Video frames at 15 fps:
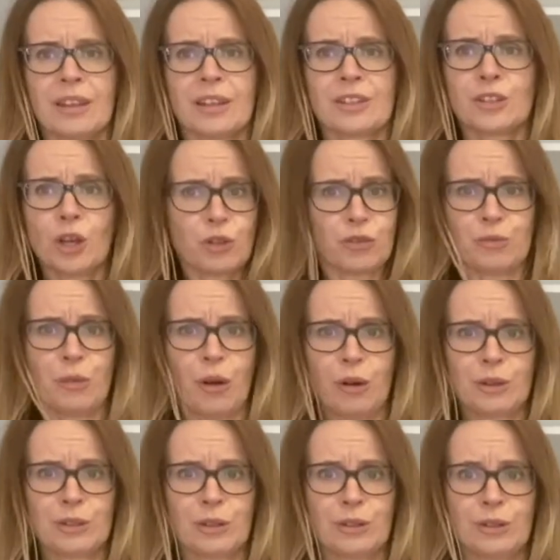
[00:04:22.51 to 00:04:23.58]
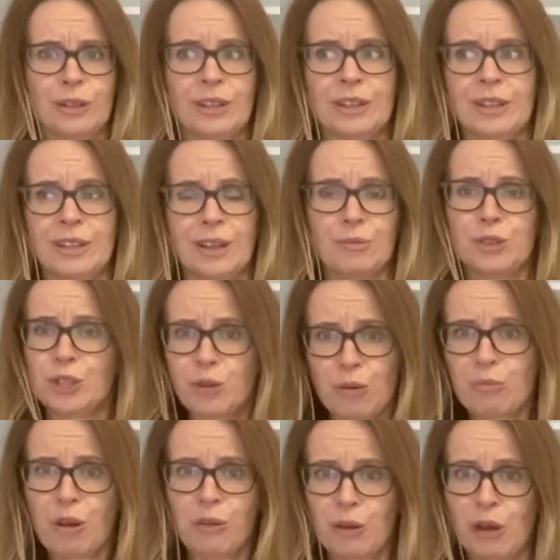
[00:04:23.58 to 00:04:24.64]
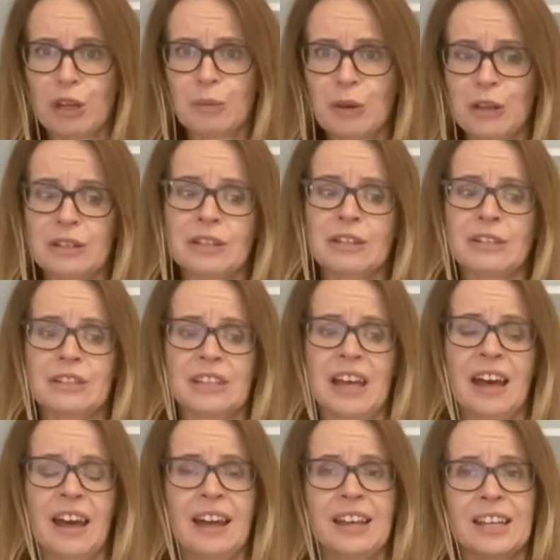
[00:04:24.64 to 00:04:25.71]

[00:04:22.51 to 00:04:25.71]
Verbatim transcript: deodorant marks on. I'm sure I'm not the only person that does that.